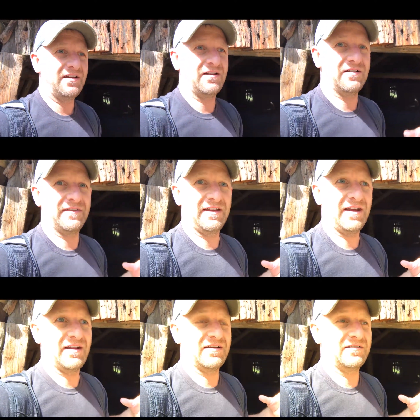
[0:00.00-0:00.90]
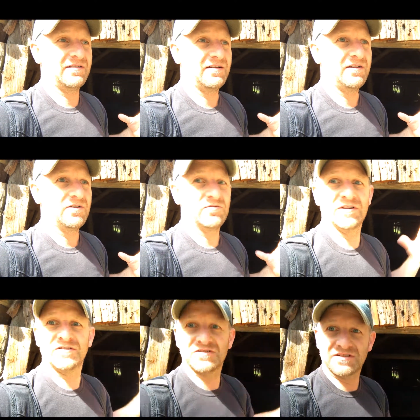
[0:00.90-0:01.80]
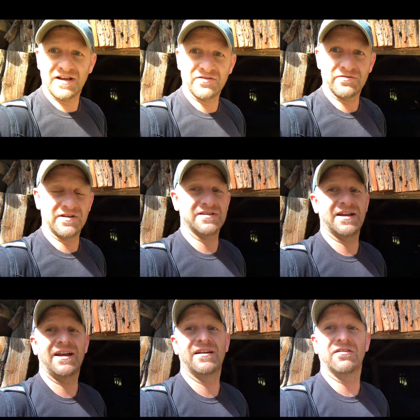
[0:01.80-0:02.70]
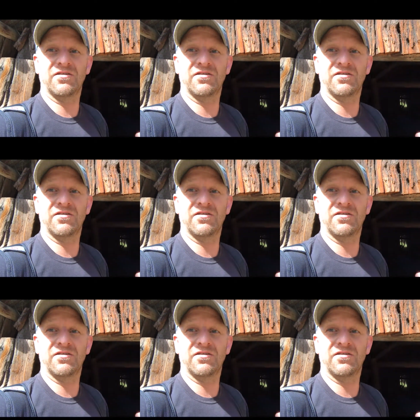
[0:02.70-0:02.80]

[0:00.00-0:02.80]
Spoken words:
They had religious gatherings, they had